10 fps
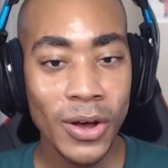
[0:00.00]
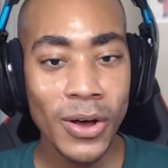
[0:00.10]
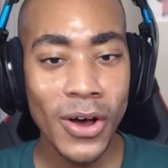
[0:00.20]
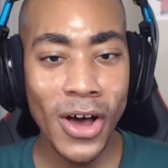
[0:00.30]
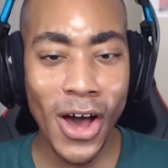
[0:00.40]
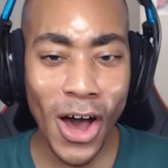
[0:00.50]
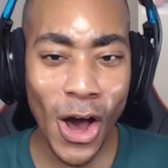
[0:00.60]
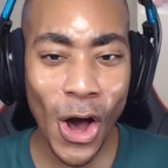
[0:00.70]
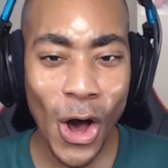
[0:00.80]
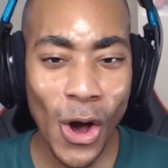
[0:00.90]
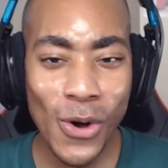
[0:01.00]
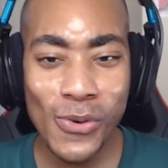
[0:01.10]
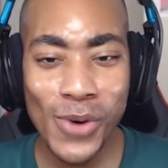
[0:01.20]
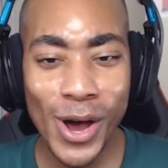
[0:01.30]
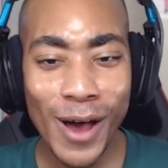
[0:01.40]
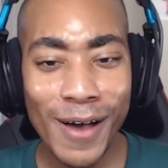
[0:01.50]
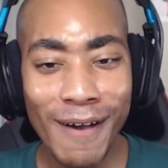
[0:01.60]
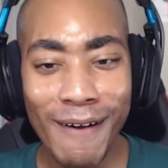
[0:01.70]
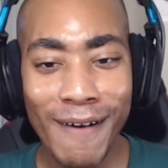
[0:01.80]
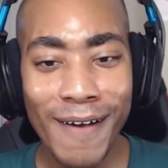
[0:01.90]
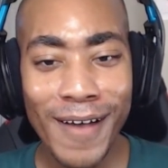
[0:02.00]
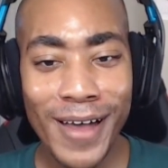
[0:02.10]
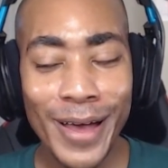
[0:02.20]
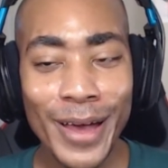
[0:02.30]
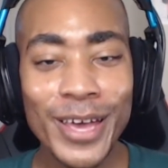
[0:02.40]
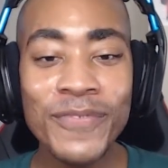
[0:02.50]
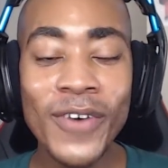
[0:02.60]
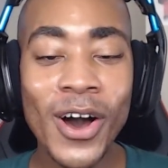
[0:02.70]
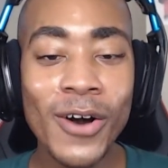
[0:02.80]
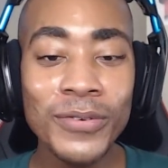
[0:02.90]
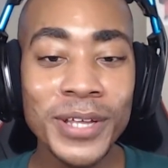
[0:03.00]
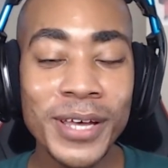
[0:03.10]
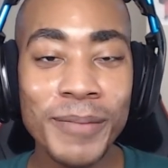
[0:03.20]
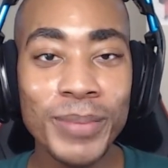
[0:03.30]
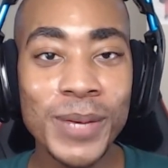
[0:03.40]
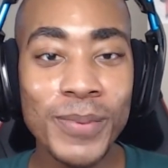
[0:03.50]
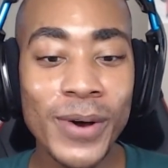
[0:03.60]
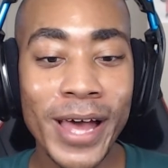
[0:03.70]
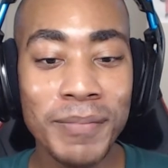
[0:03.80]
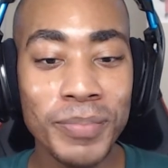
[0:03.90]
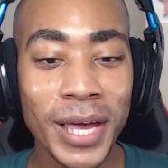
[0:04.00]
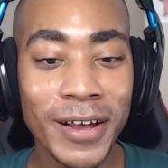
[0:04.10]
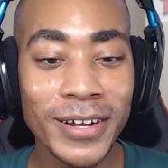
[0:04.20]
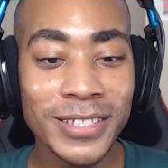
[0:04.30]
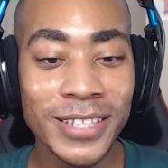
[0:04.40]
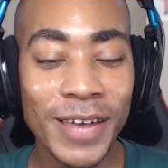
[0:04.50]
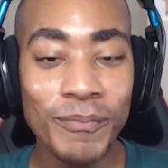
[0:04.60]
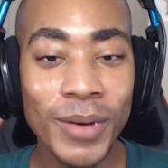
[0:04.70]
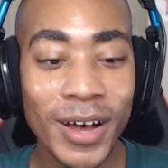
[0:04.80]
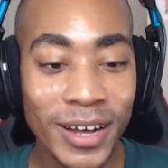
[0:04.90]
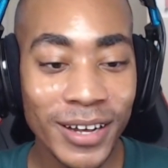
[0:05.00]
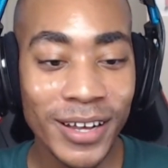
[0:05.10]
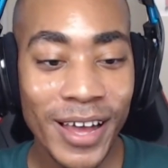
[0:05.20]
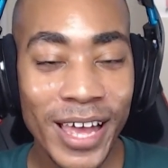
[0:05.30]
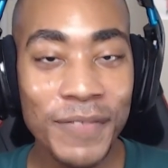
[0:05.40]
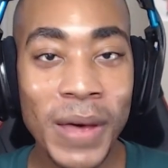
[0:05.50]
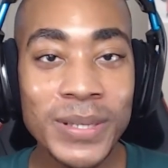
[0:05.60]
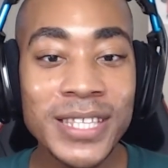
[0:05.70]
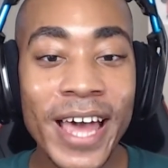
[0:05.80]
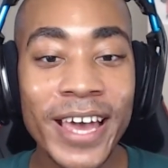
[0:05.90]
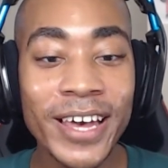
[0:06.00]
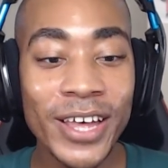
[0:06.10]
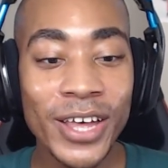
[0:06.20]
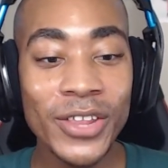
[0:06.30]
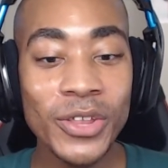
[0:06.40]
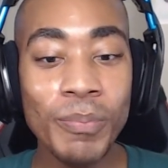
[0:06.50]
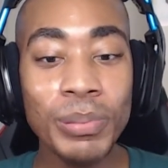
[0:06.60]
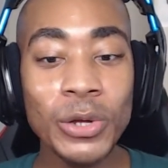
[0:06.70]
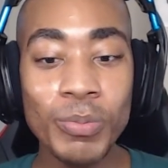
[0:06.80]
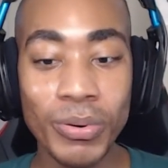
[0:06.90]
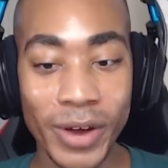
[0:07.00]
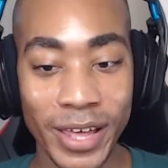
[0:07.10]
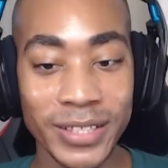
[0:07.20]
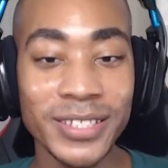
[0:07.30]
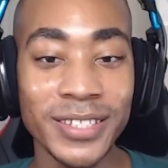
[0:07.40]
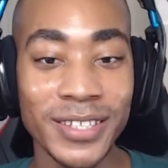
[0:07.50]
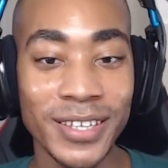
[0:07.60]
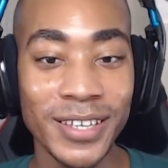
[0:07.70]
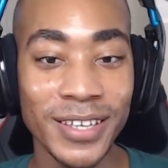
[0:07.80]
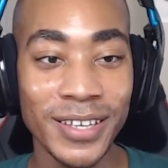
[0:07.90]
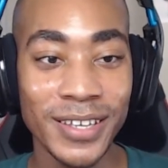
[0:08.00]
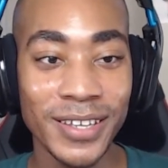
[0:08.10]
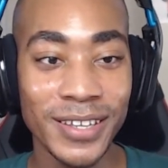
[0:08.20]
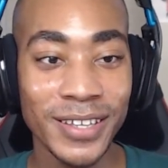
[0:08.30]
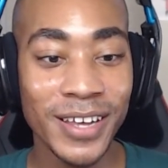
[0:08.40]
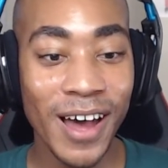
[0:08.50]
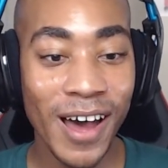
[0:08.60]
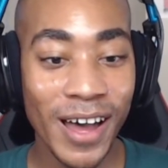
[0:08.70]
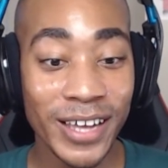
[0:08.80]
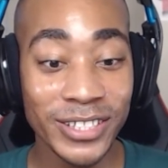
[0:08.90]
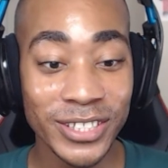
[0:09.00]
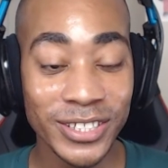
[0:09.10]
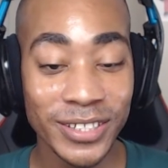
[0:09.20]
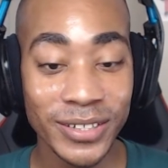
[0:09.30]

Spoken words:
Oh, if only people had parents. If that was like the blueprint. Gosh.